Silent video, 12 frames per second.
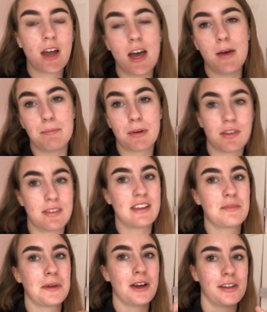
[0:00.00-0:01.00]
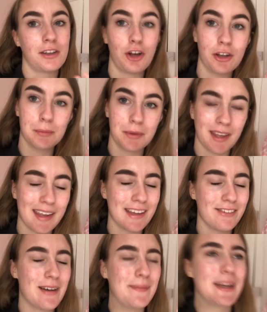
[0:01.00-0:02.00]
um, because I need to be earning all the money
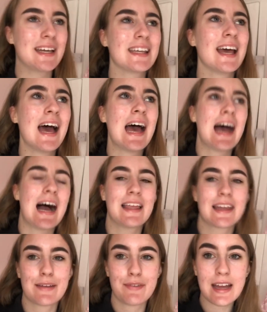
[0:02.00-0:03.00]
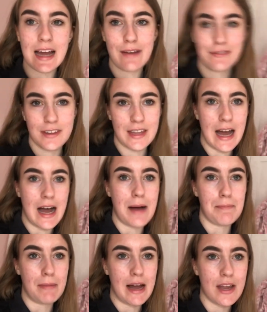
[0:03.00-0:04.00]
you know what I mean and then I think after that
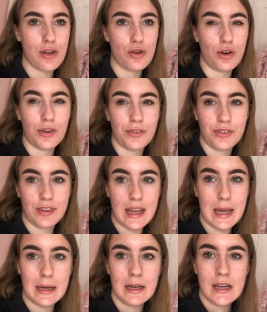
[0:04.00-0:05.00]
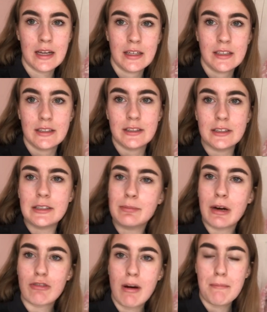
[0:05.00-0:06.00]
I might go and see
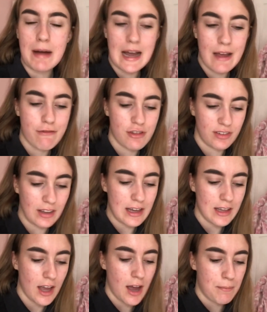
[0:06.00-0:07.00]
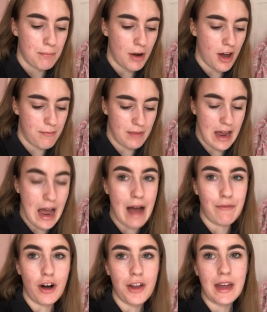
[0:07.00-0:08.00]
my grandma if she's in but um,
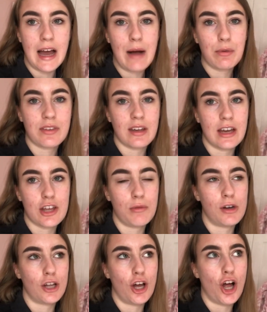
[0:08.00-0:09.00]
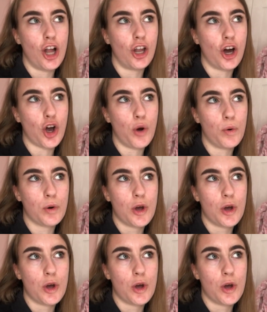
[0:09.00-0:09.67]
I thought that I would take you all along